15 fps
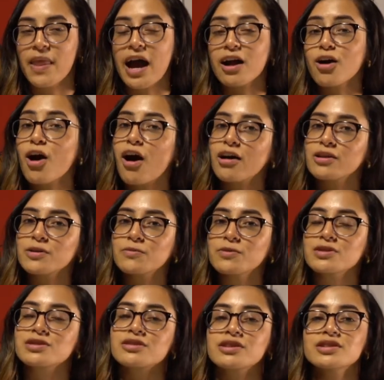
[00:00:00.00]
That caller
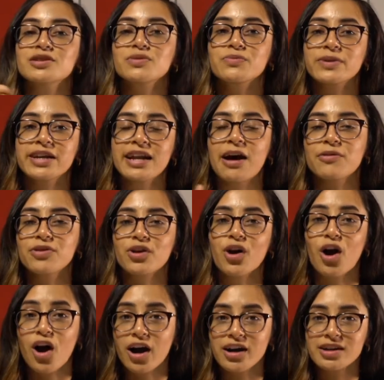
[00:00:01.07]
will start to read out the
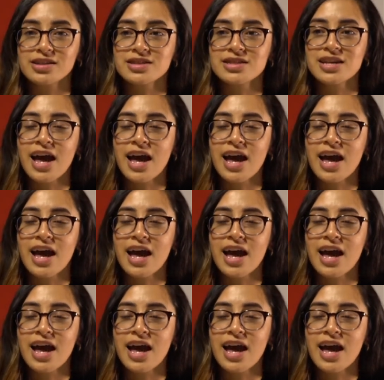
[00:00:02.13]
cards,